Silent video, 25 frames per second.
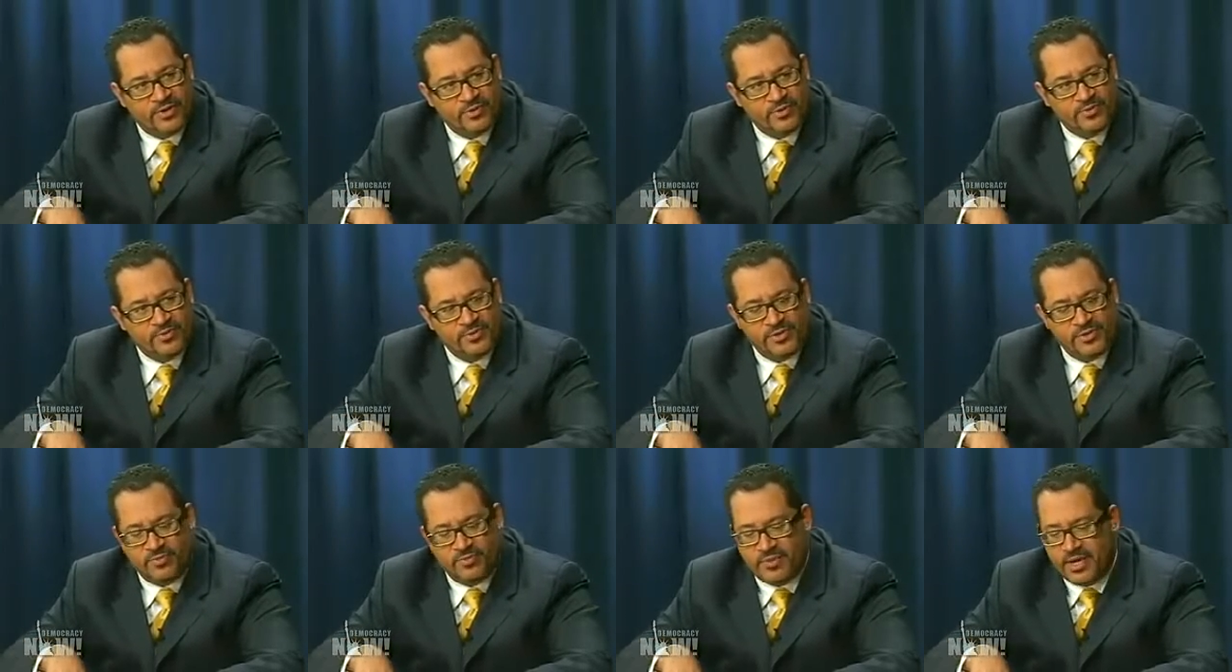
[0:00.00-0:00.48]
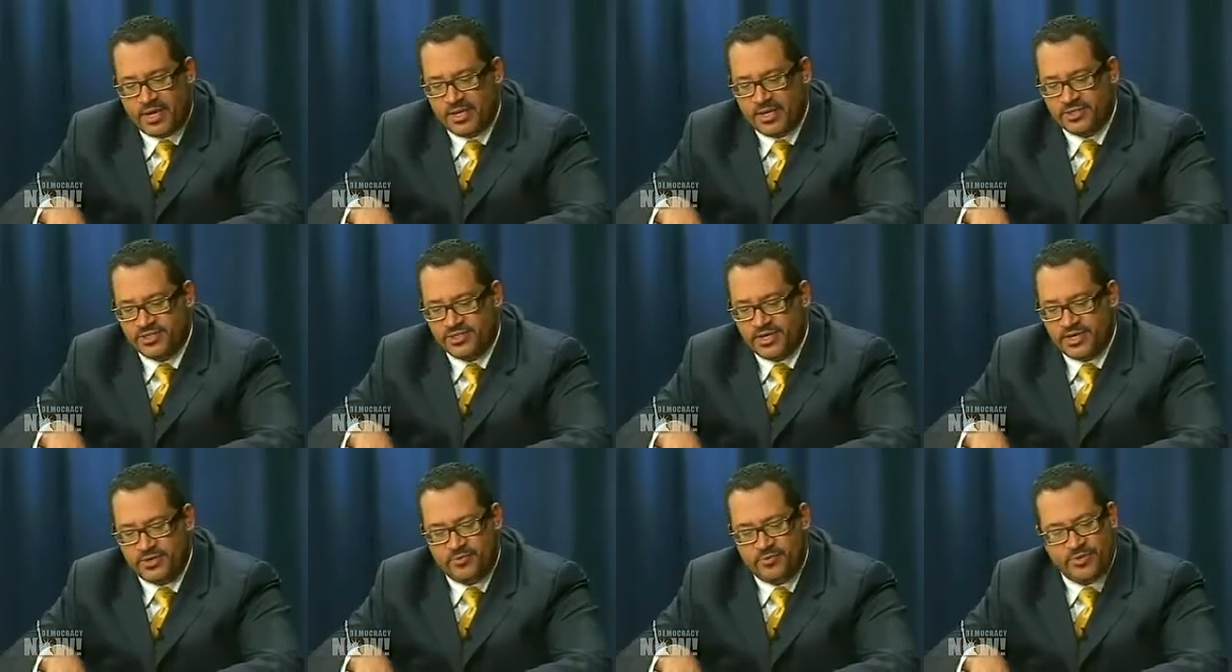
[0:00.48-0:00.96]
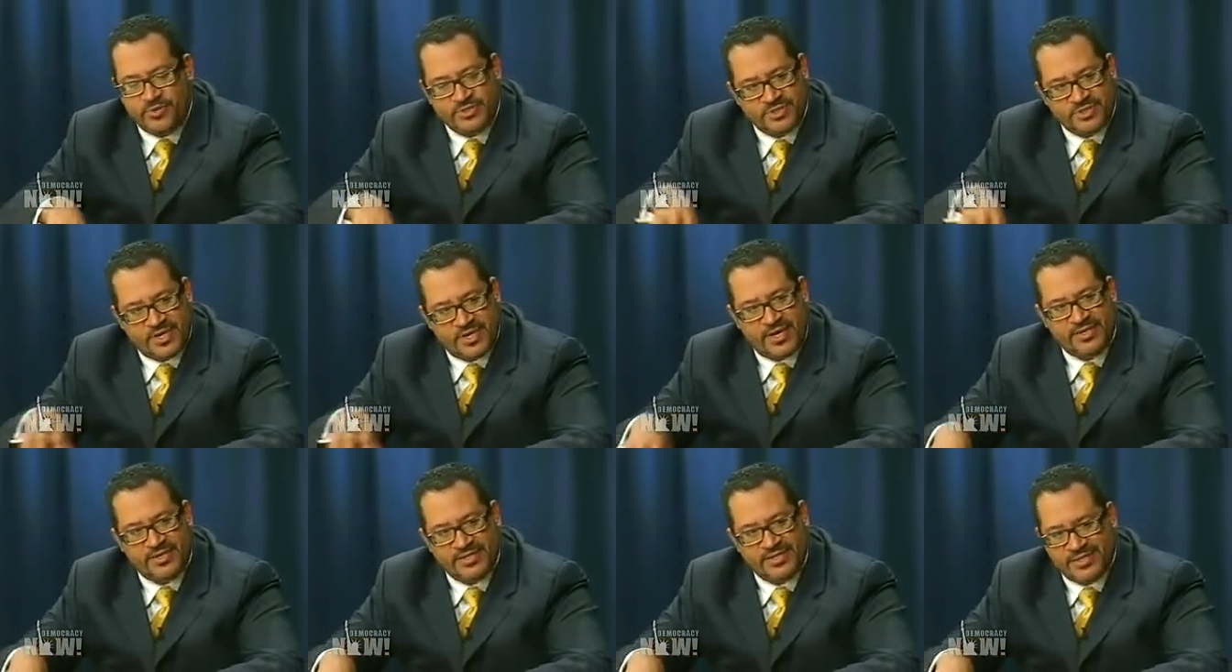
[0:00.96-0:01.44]
in whose symbolic shadow we
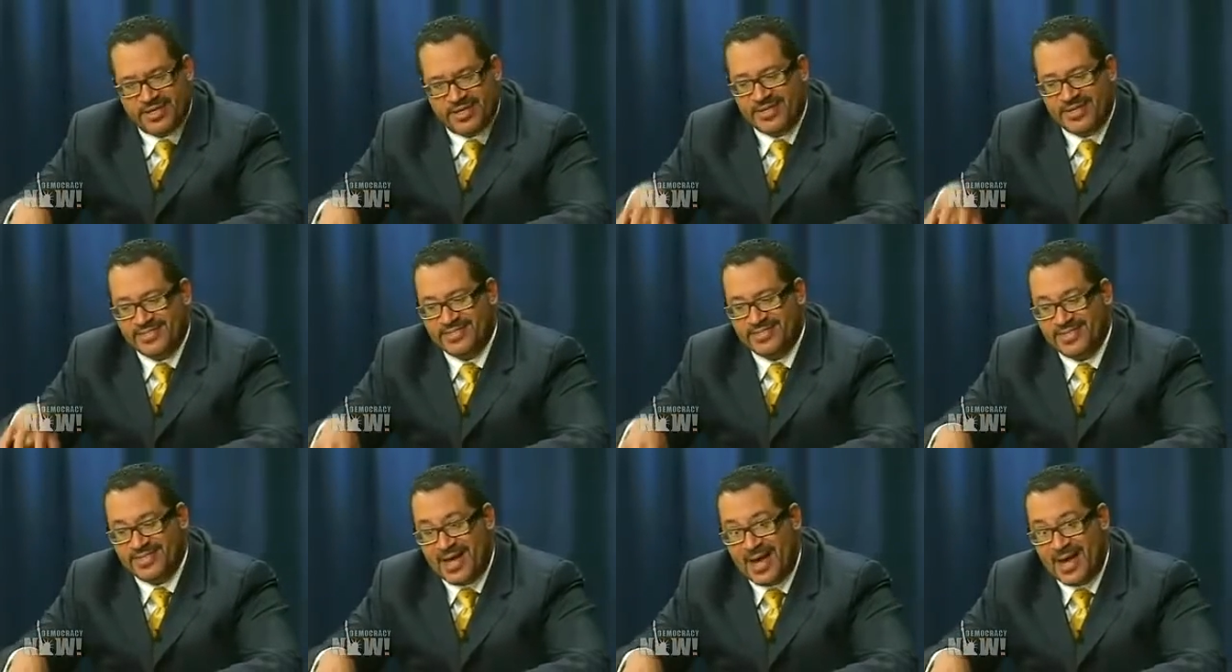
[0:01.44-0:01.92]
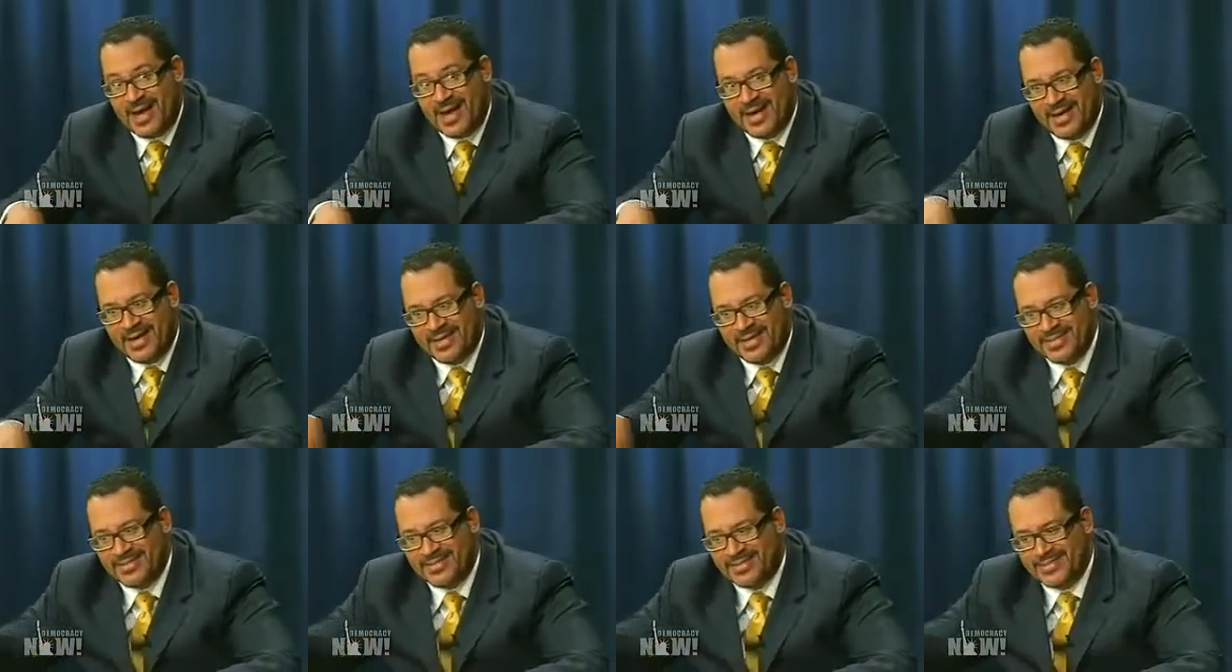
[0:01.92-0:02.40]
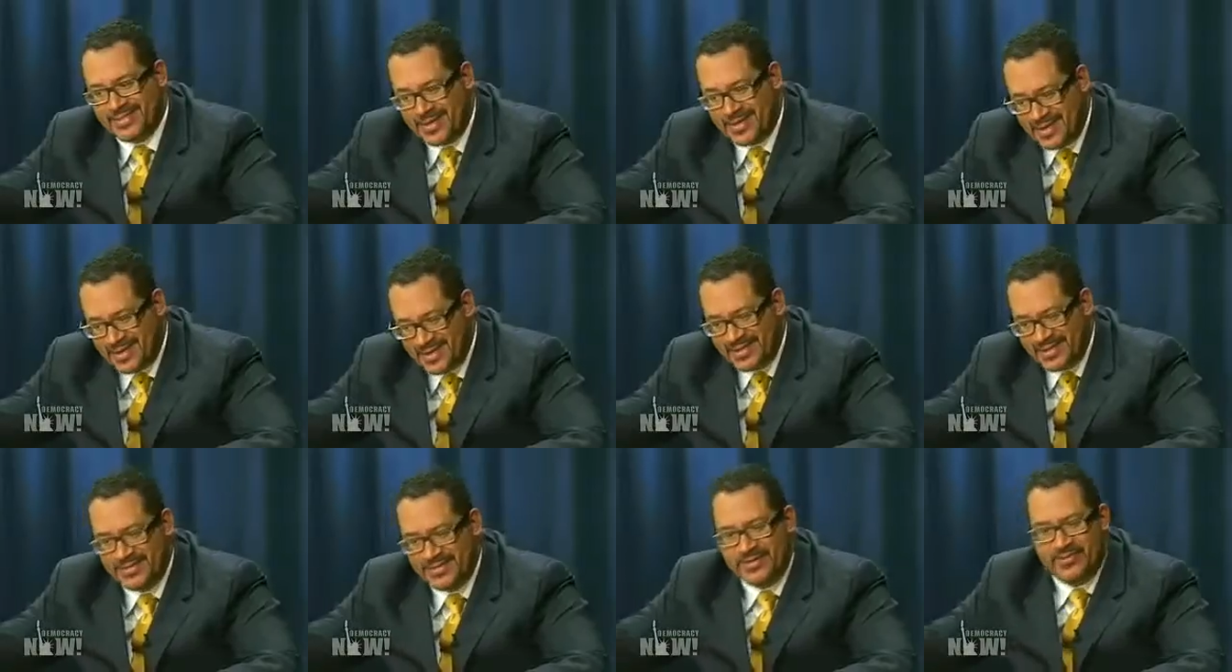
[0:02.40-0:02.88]
stand today signed
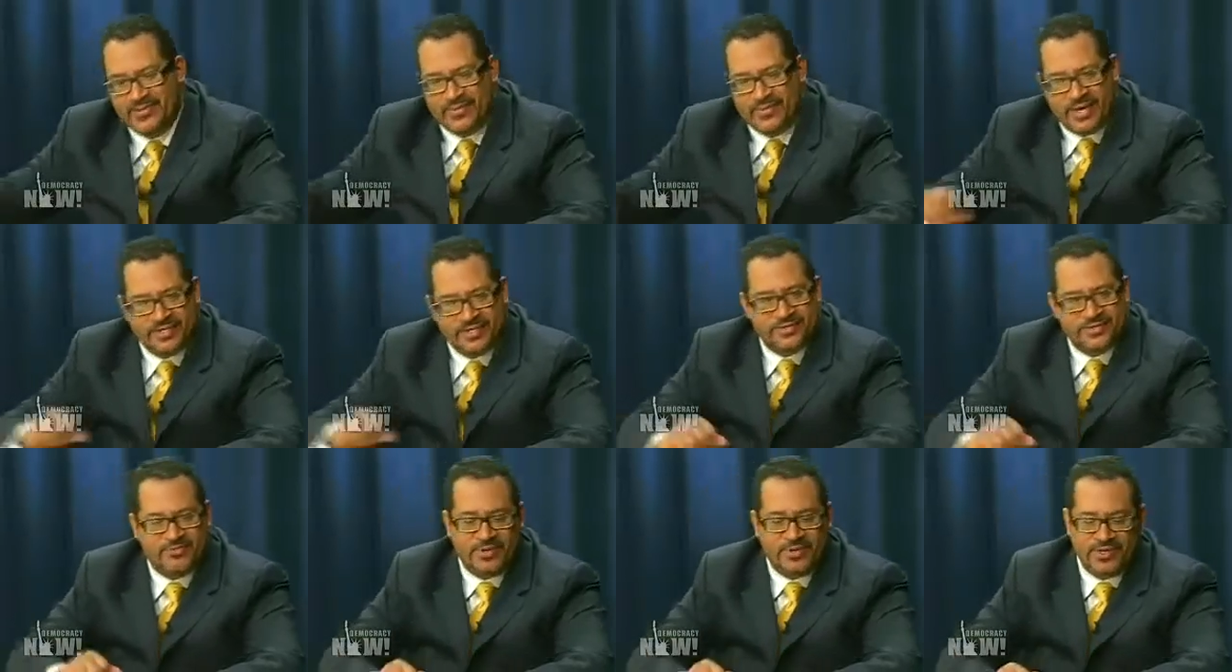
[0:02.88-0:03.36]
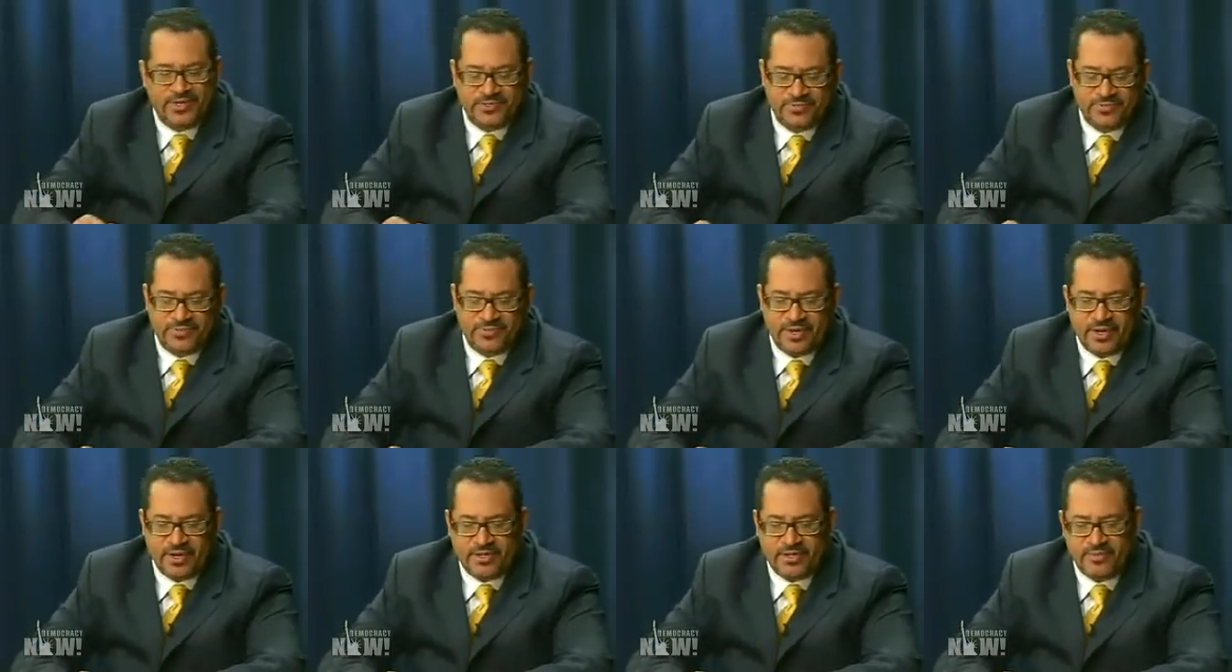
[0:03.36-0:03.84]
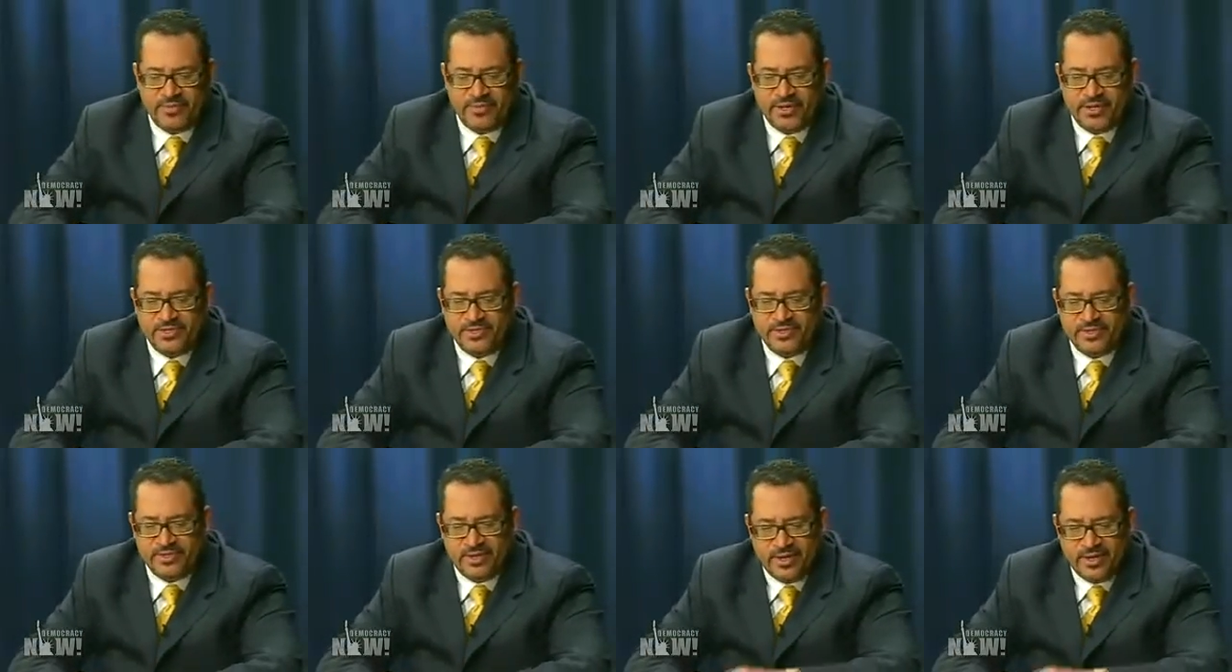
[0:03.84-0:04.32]
the Emancipation
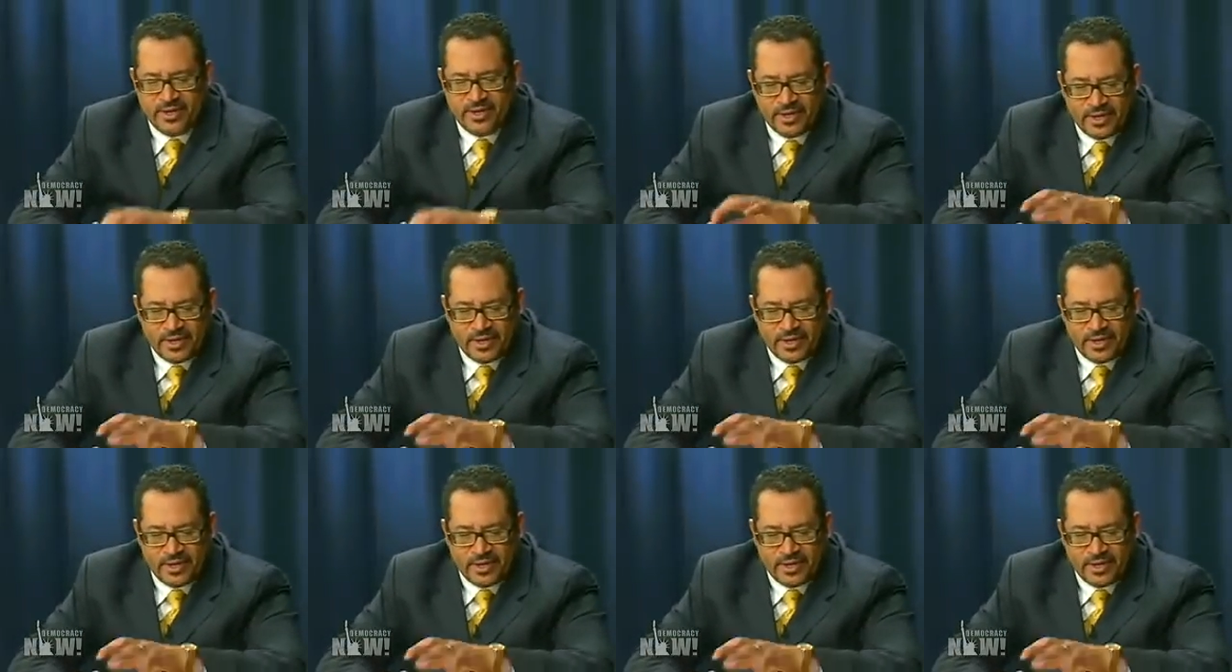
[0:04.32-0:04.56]
Proclamation.